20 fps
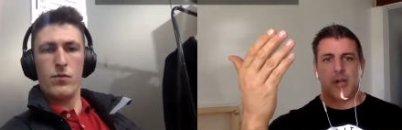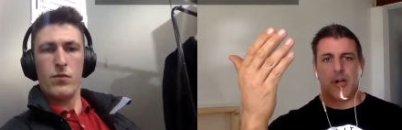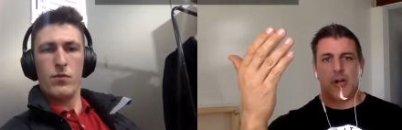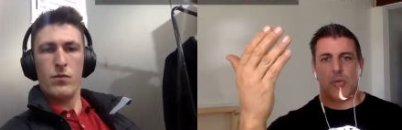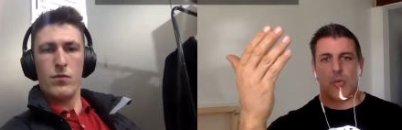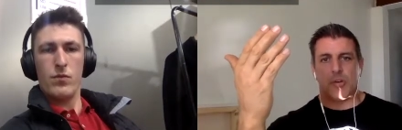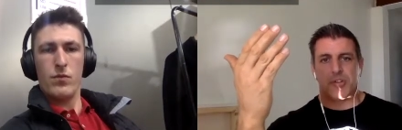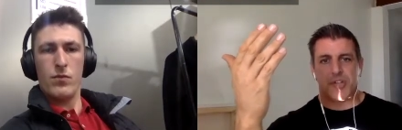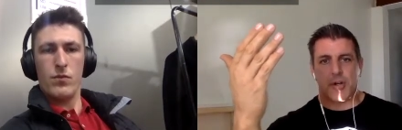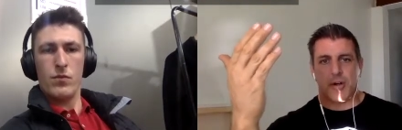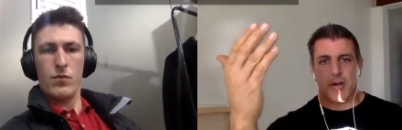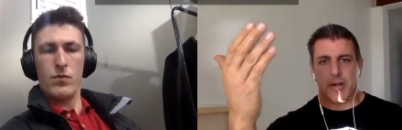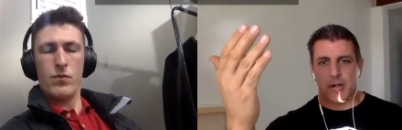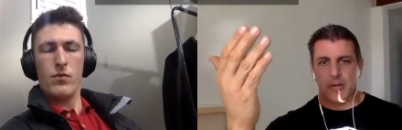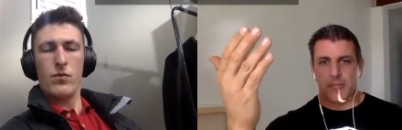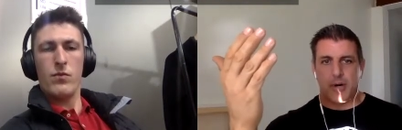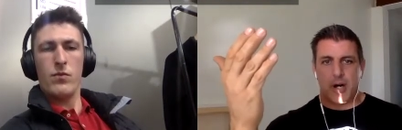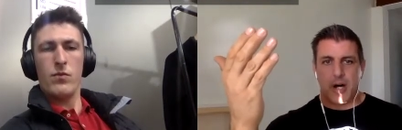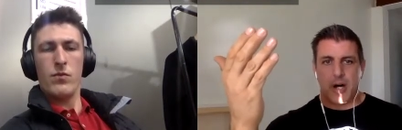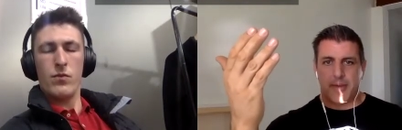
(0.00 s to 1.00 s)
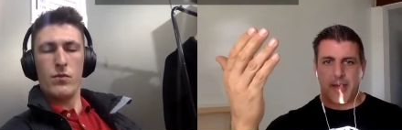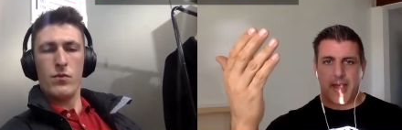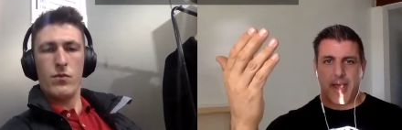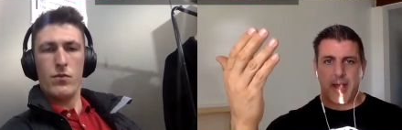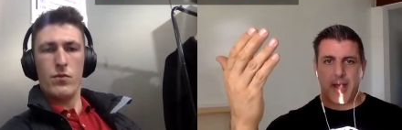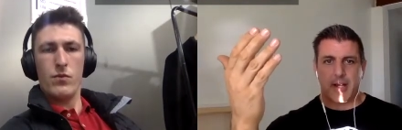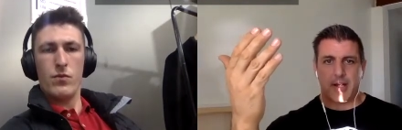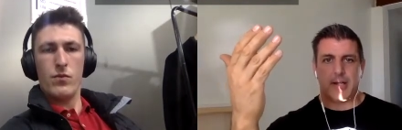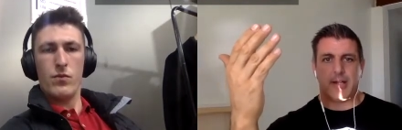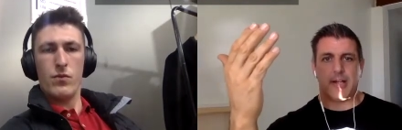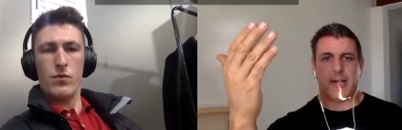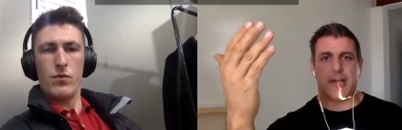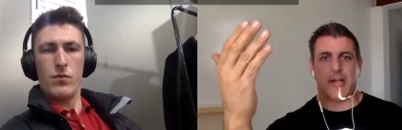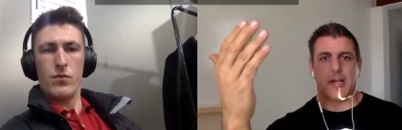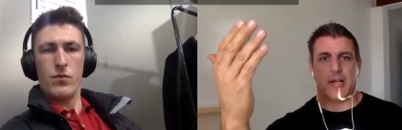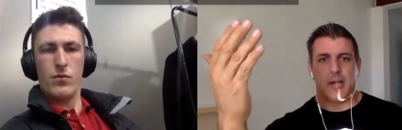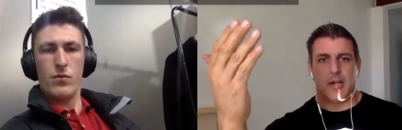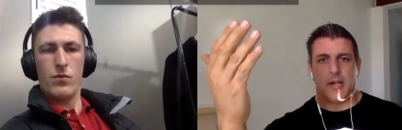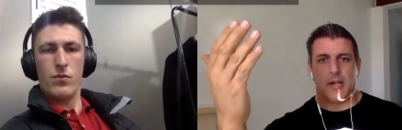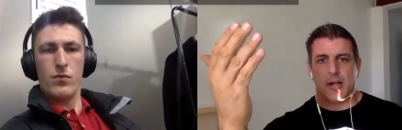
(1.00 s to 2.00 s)
Speaker 1: What's going on
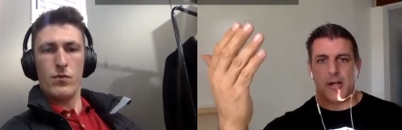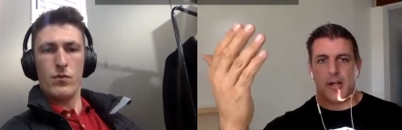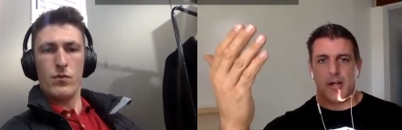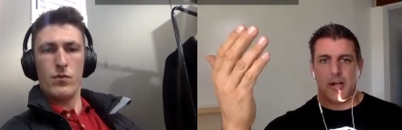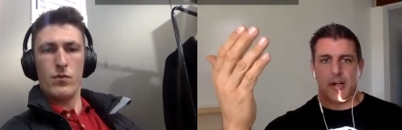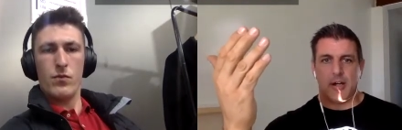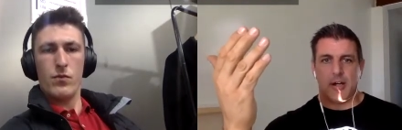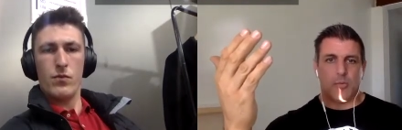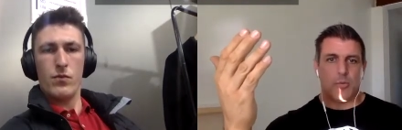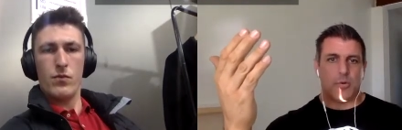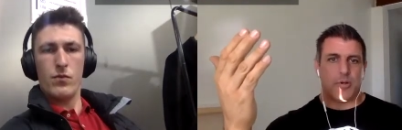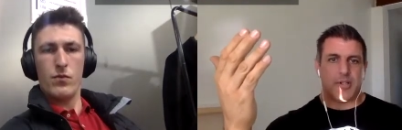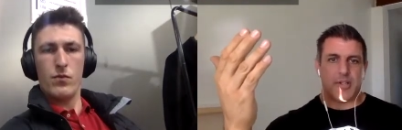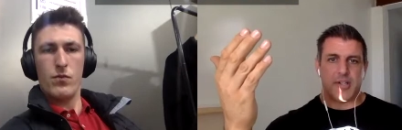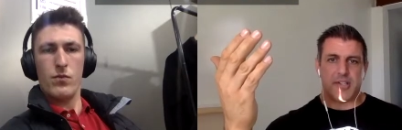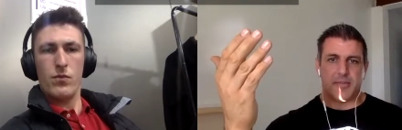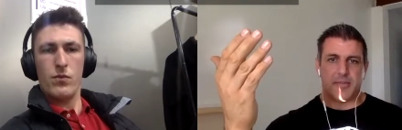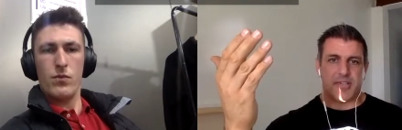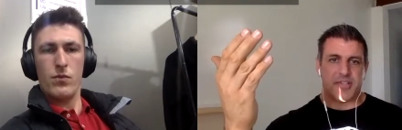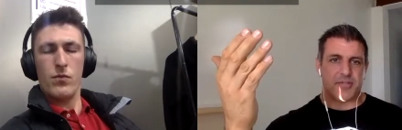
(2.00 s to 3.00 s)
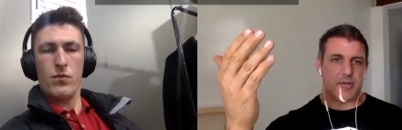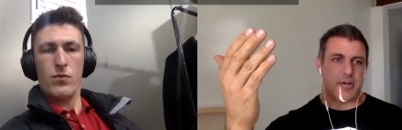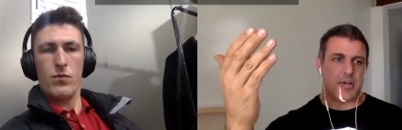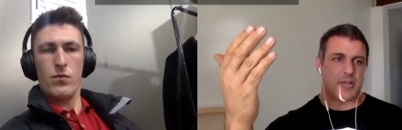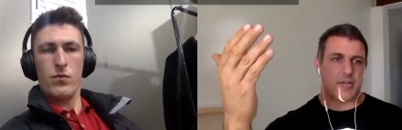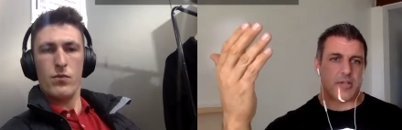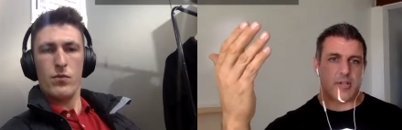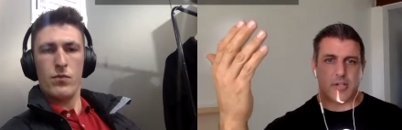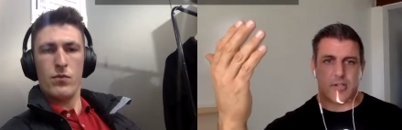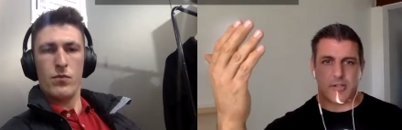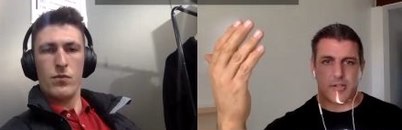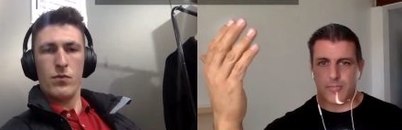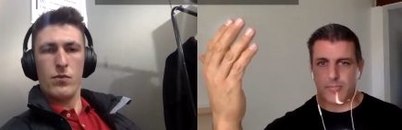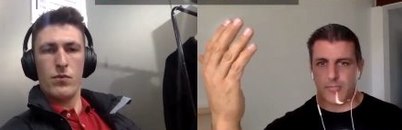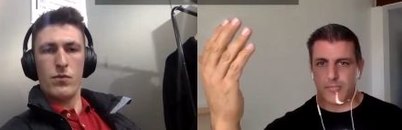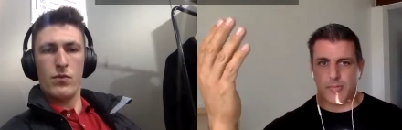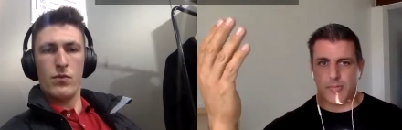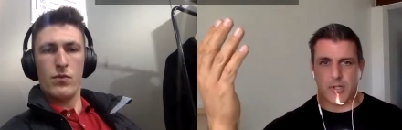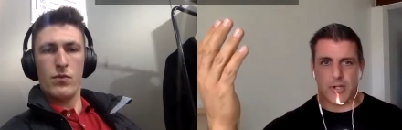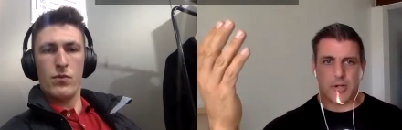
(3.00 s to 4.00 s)
biomechanically? Uh, what needs to be strengthened?
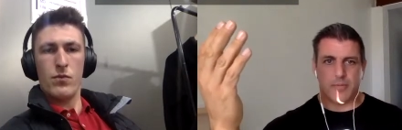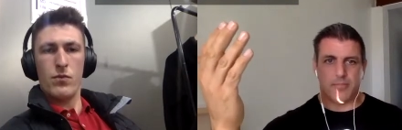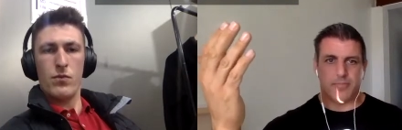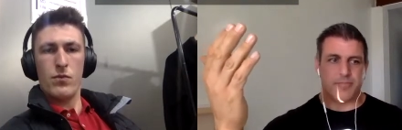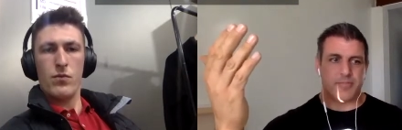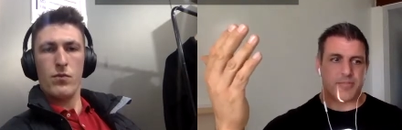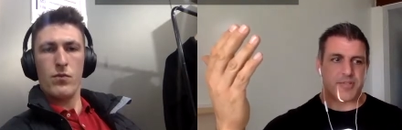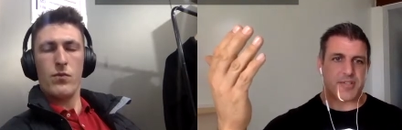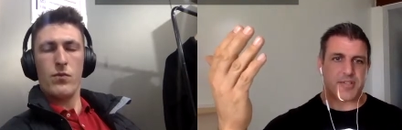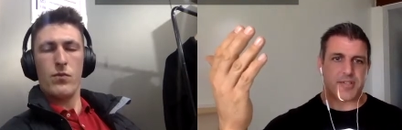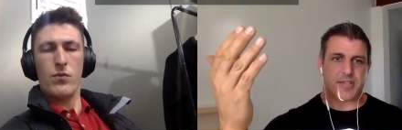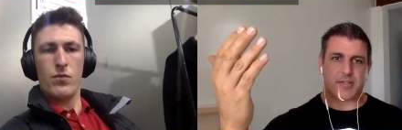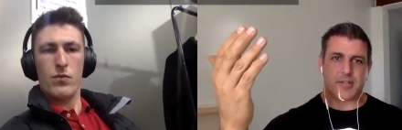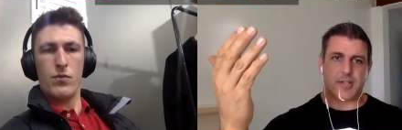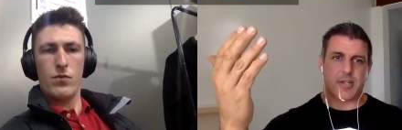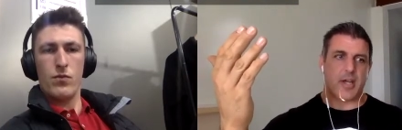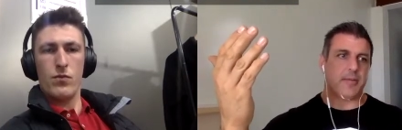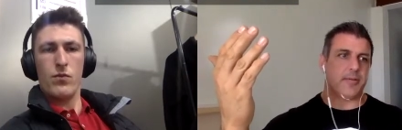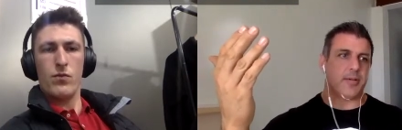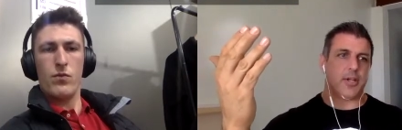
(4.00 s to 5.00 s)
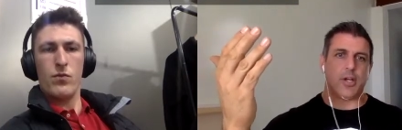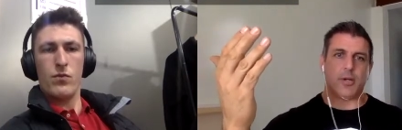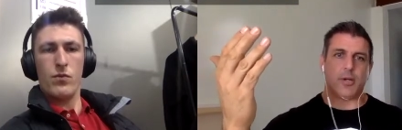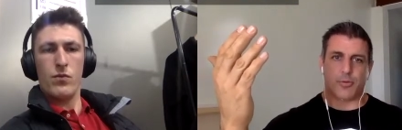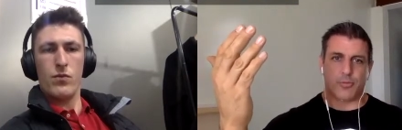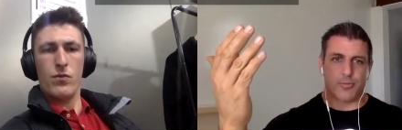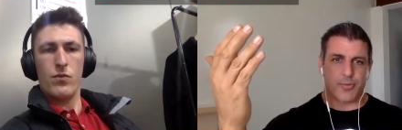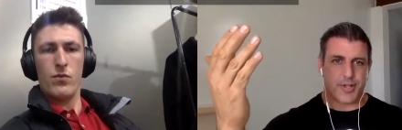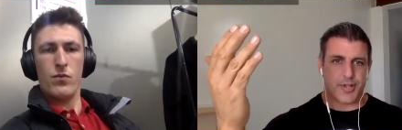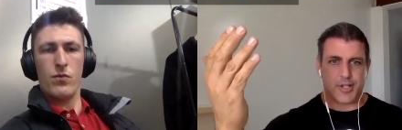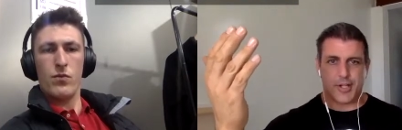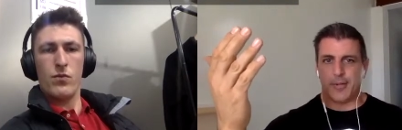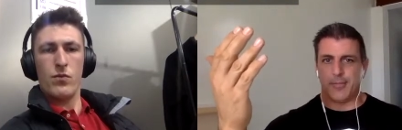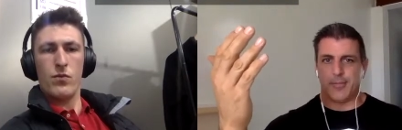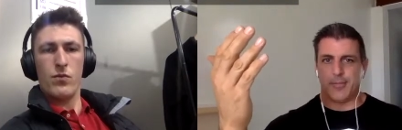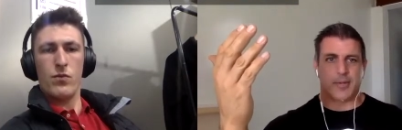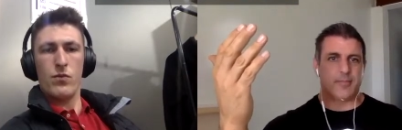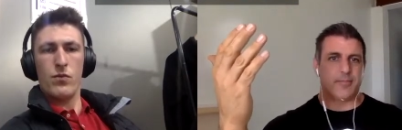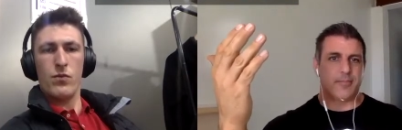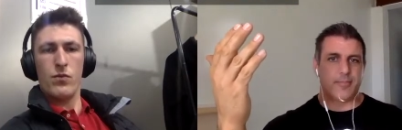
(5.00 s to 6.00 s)
You know, scaphohumeral
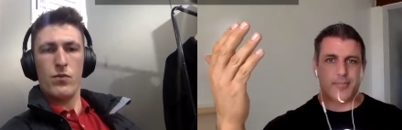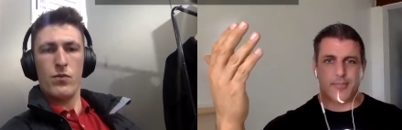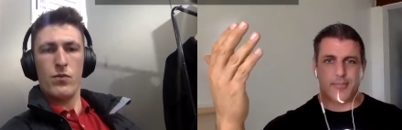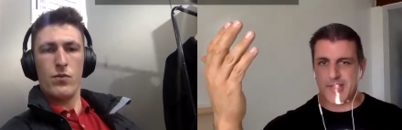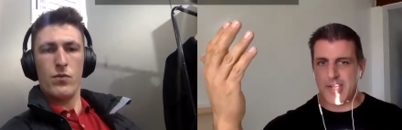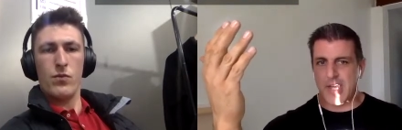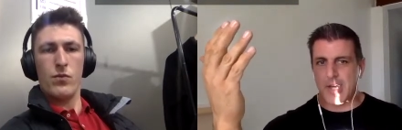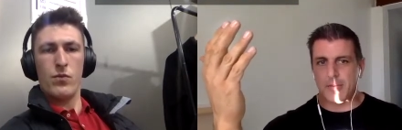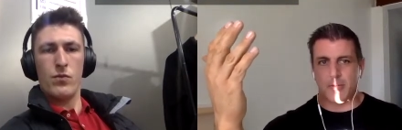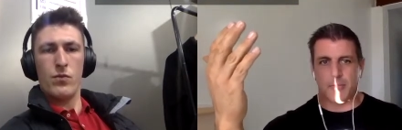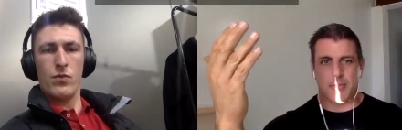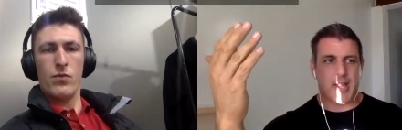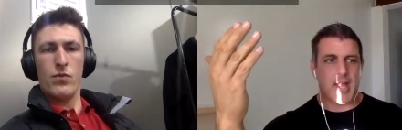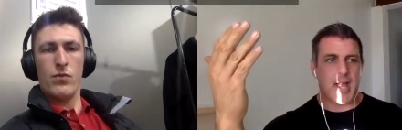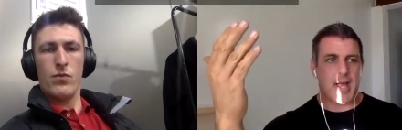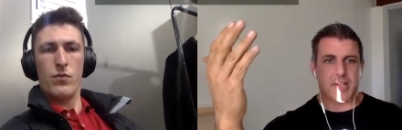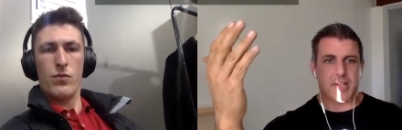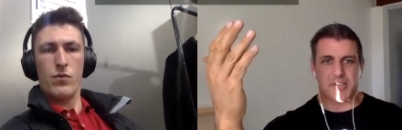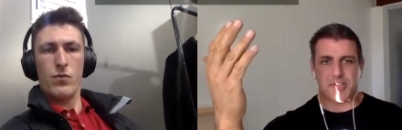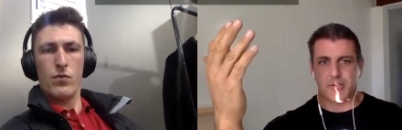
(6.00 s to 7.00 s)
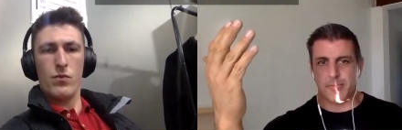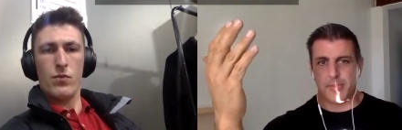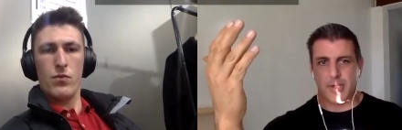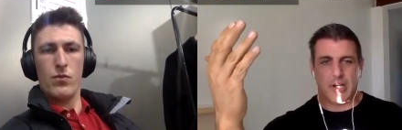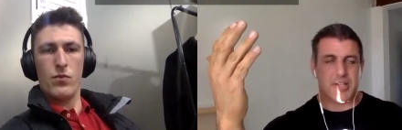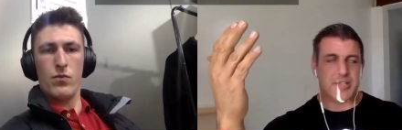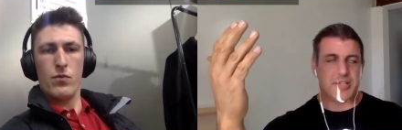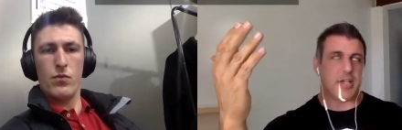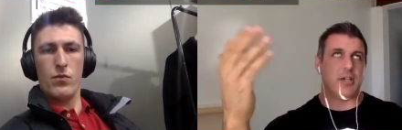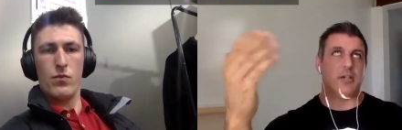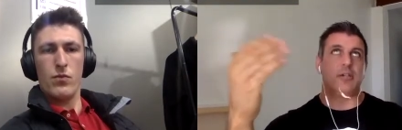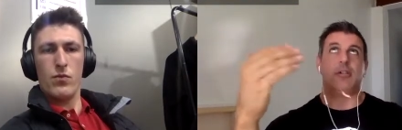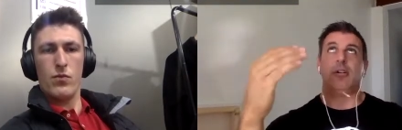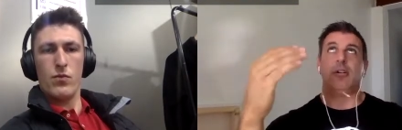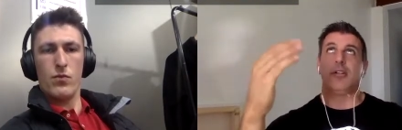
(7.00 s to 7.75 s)
rhythm, scapula mechanic stability, all